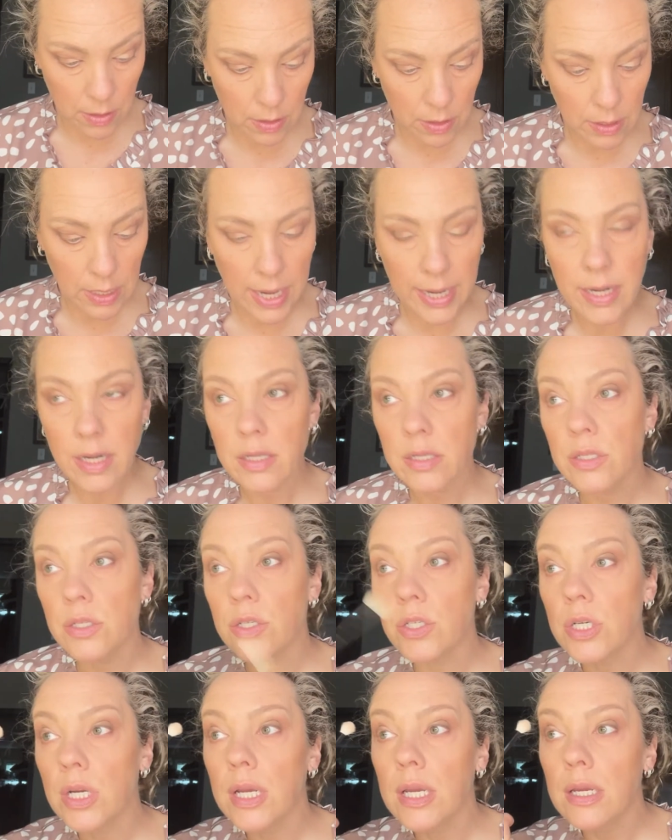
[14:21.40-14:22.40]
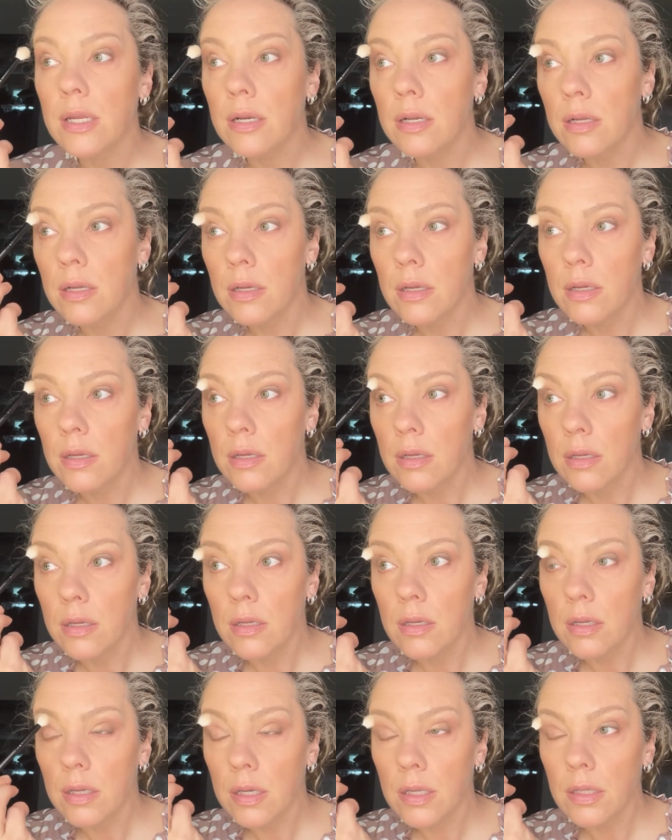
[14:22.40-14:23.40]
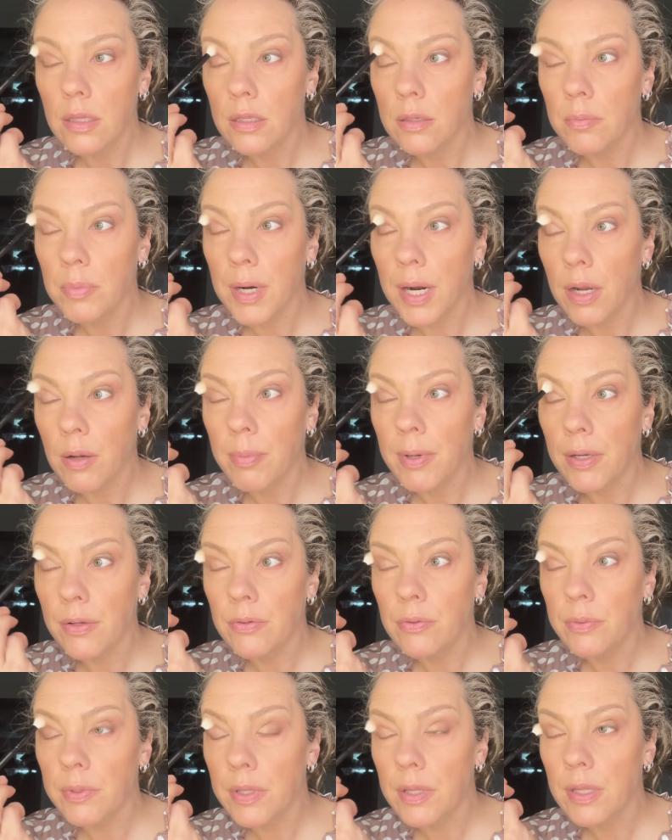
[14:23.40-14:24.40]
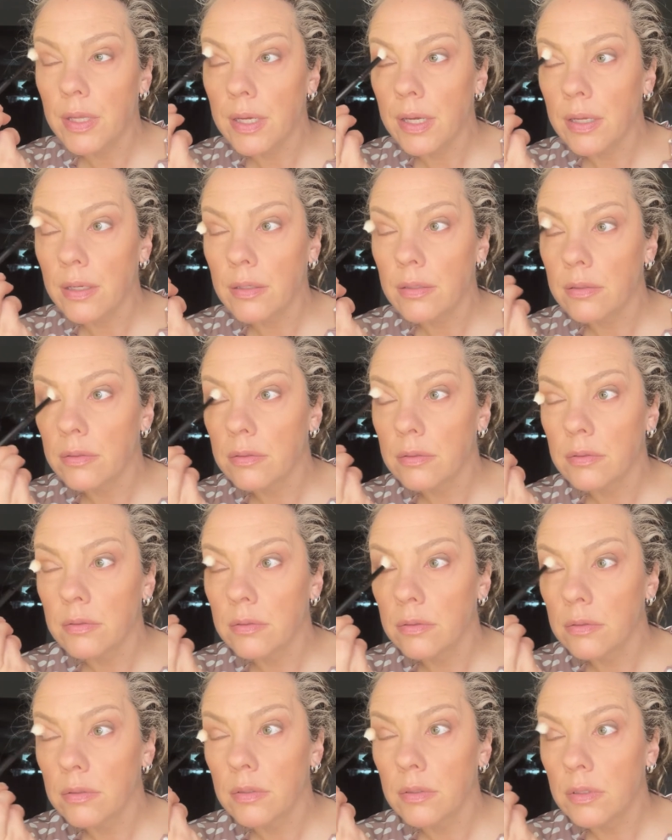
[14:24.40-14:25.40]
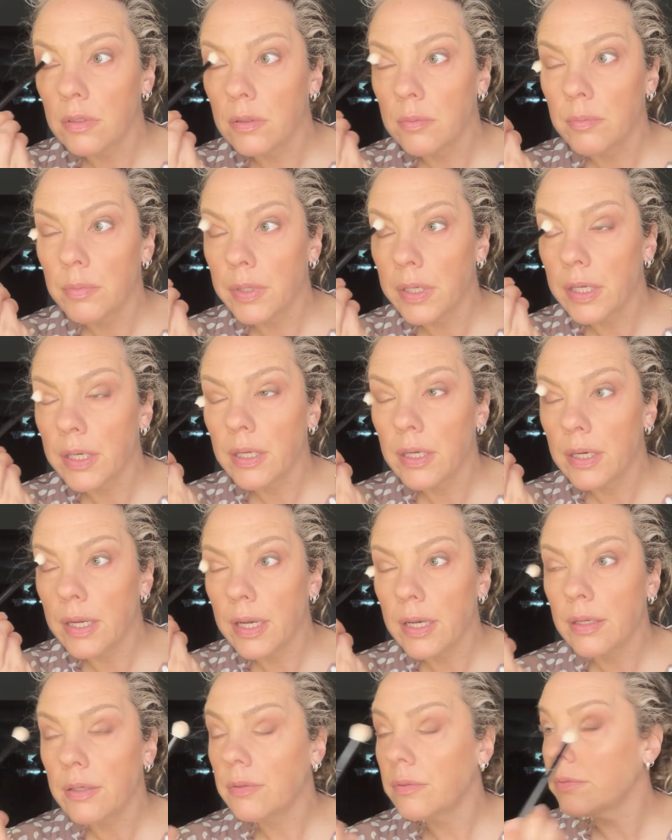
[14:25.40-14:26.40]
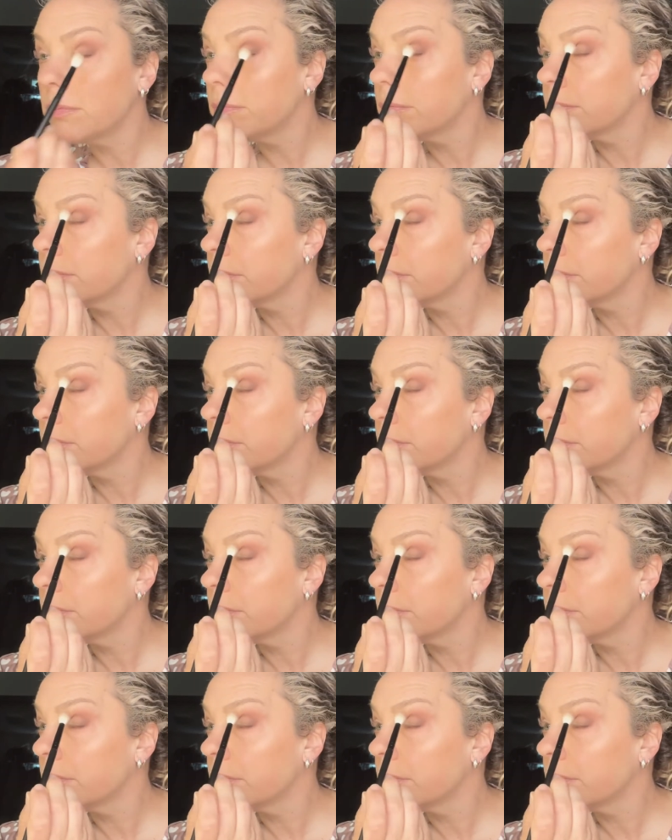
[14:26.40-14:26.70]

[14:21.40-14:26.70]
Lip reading: lightest shade, hitting the brow bone with that. Bring it down.